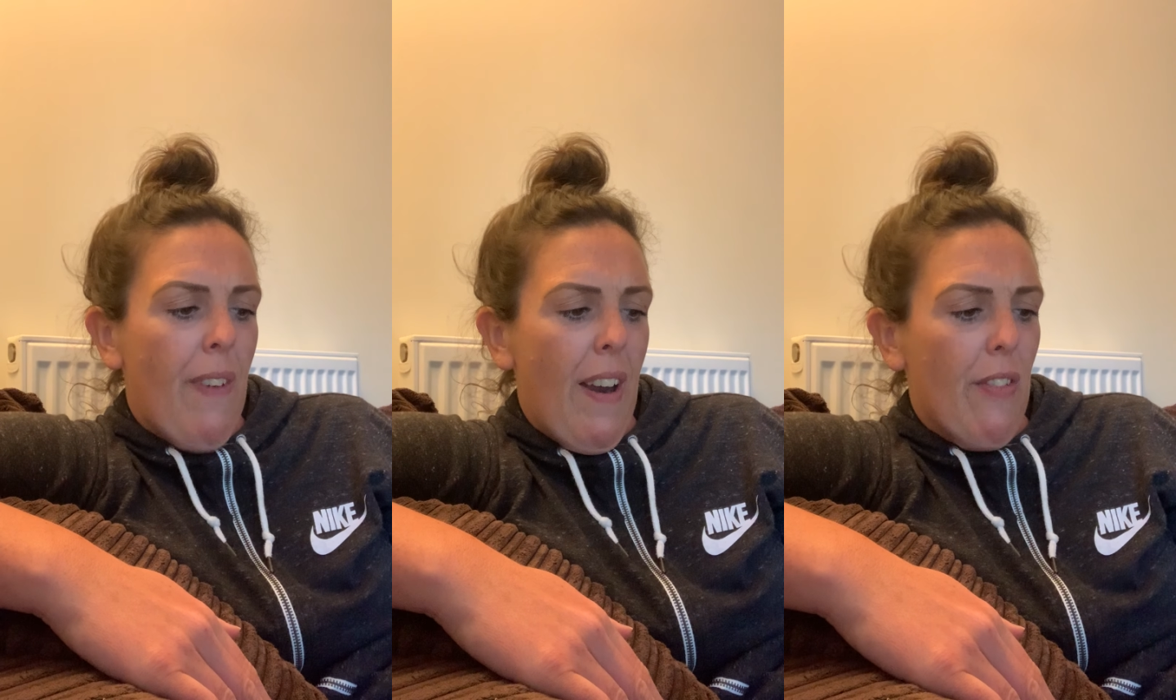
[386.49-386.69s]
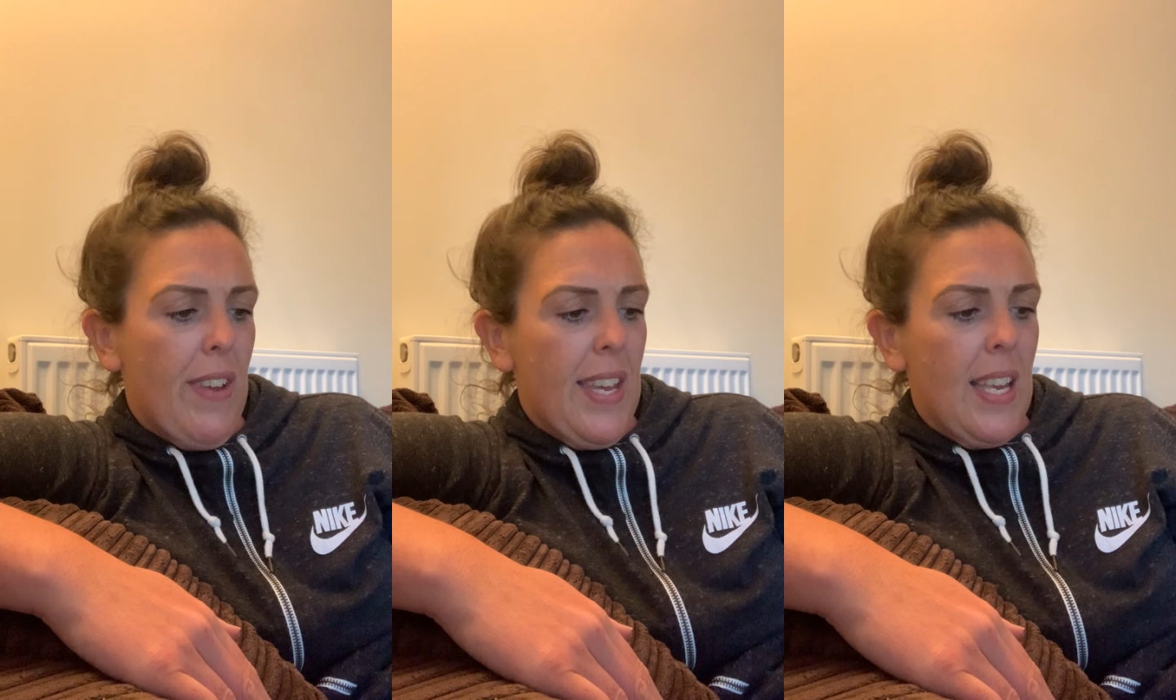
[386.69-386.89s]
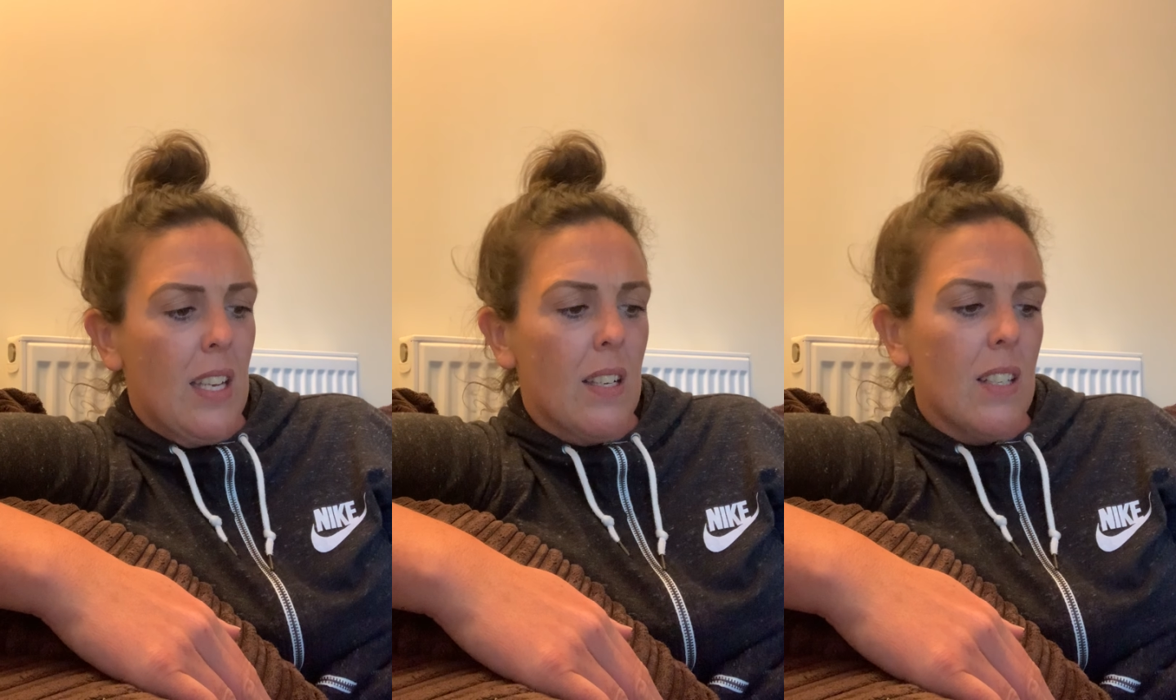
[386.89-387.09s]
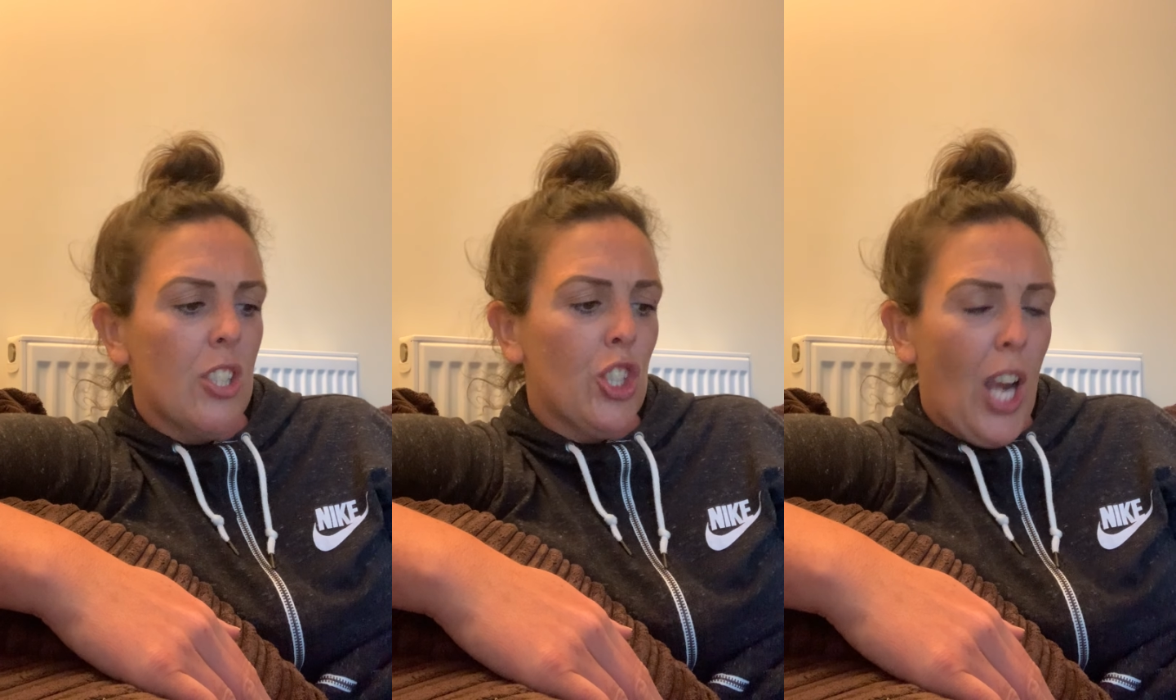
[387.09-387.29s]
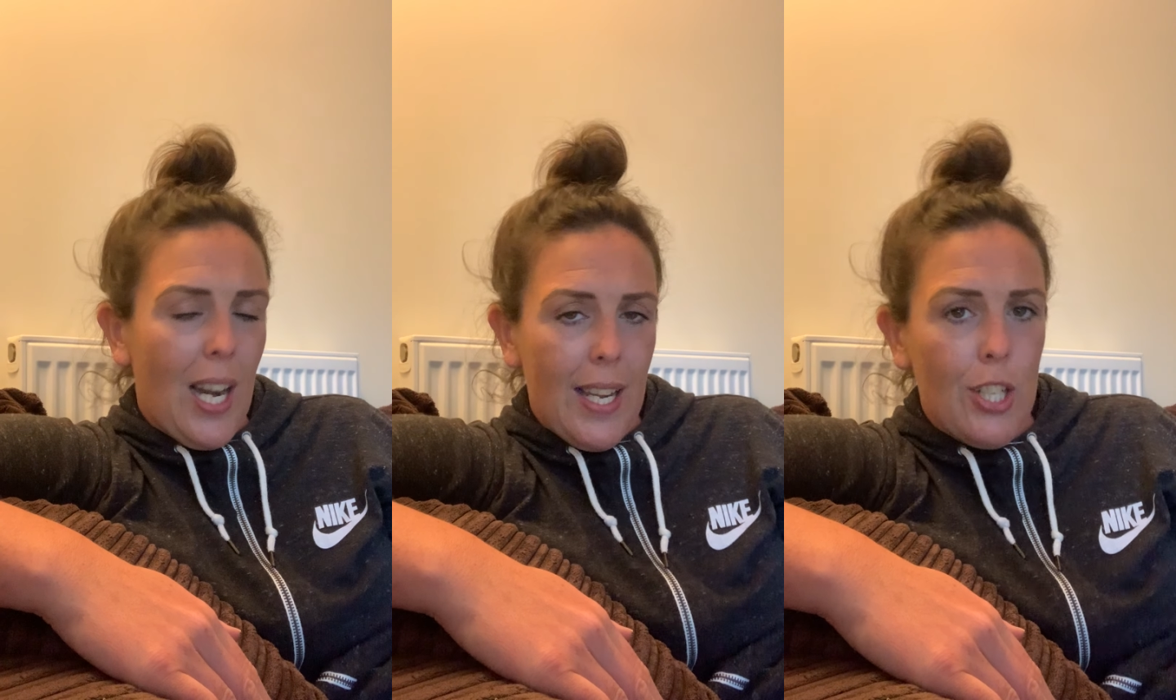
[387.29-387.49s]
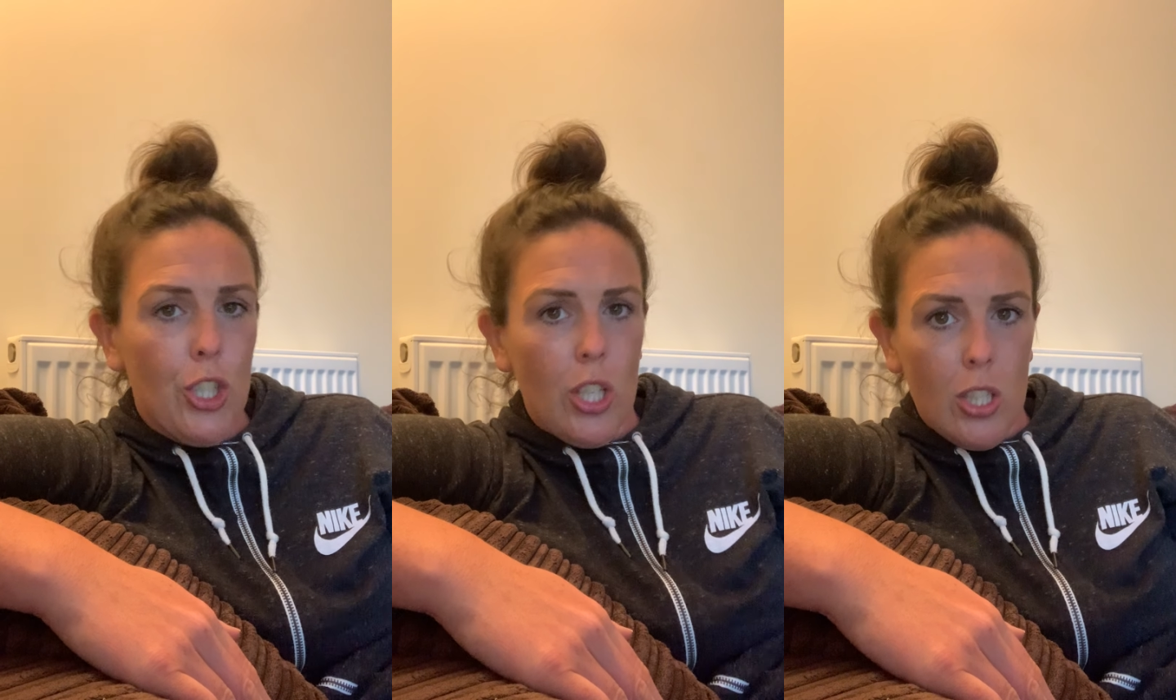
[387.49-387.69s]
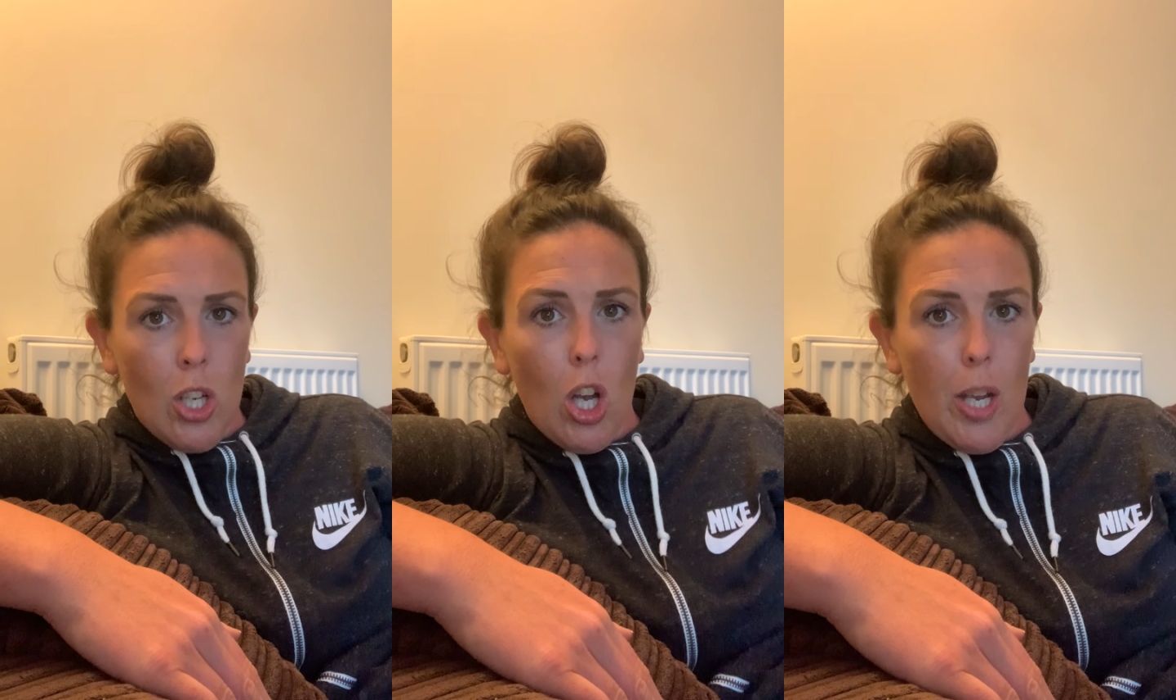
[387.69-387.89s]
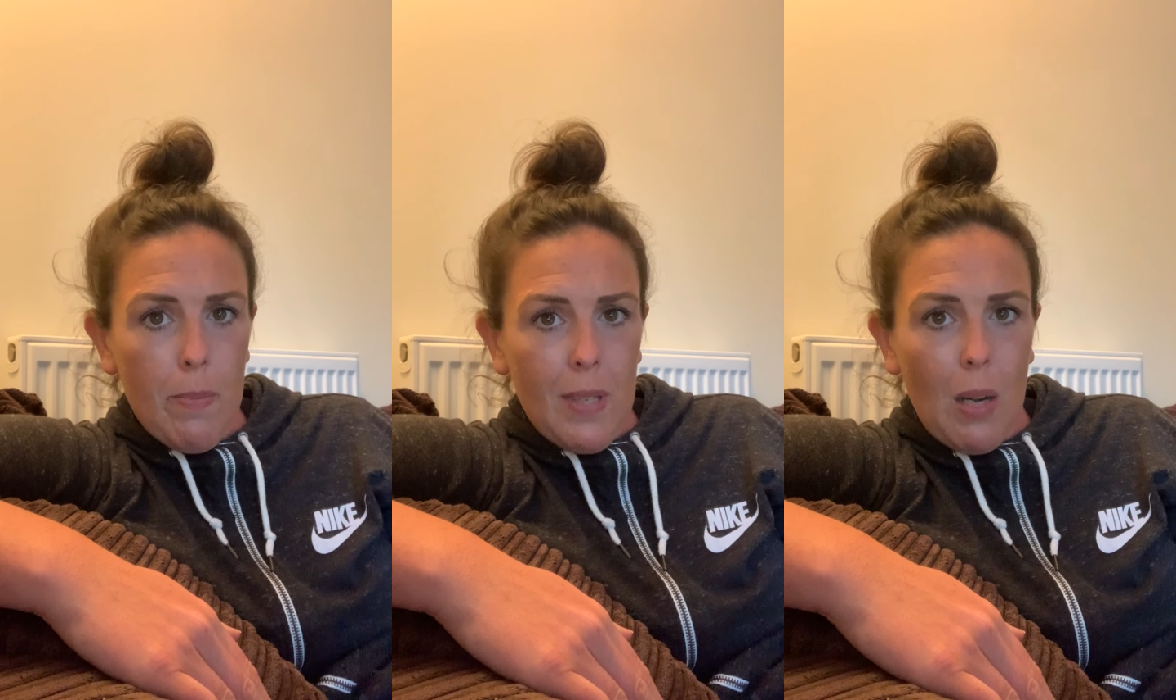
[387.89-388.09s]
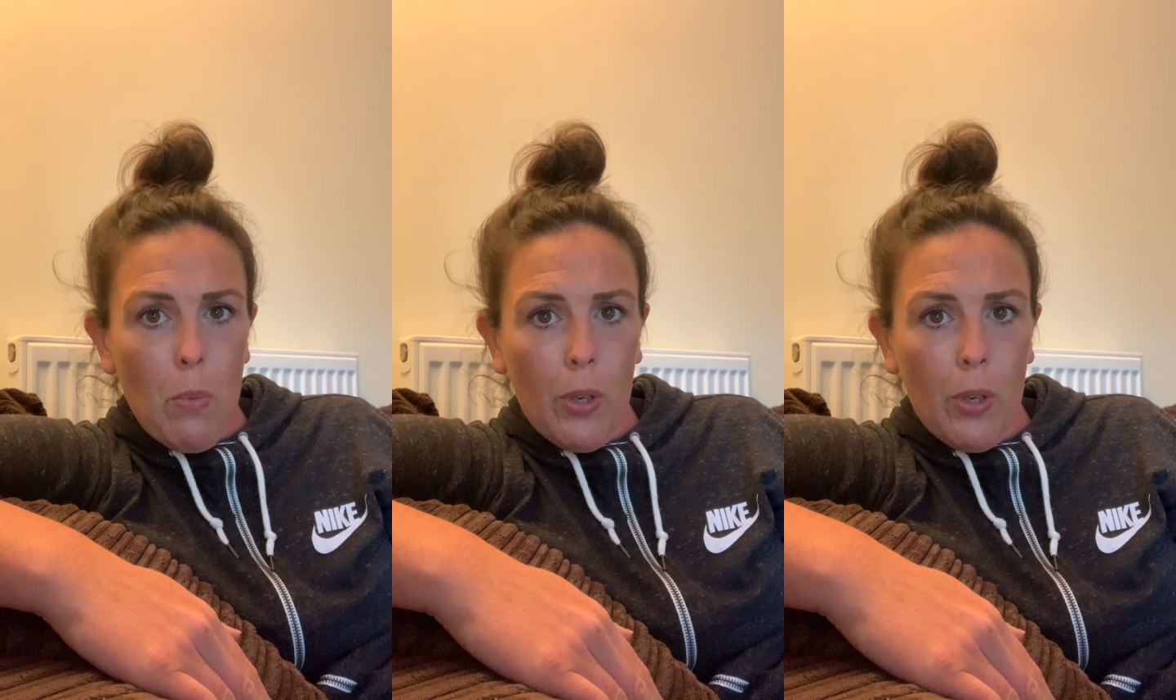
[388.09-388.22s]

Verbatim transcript: very challenging times that